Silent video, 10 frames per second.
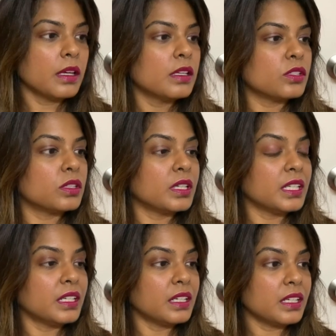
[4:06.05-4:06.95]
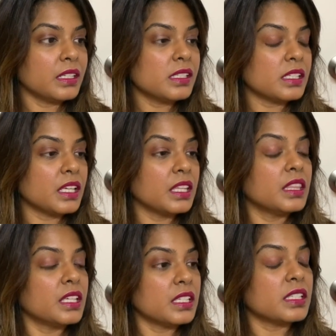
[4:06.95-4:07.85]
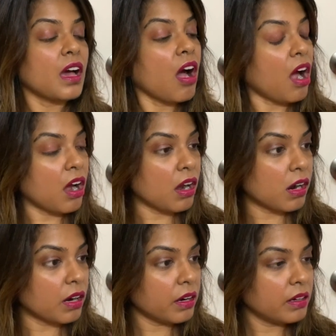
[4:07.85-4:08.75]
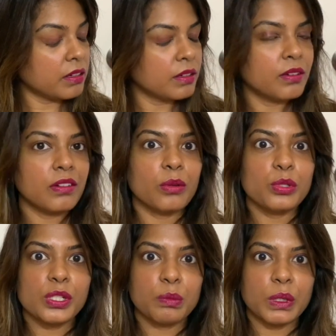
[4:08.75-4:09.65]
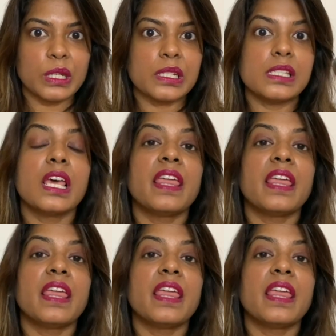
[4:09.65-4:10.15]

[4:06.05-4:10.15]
So the ingredients in this are roasted peanuts.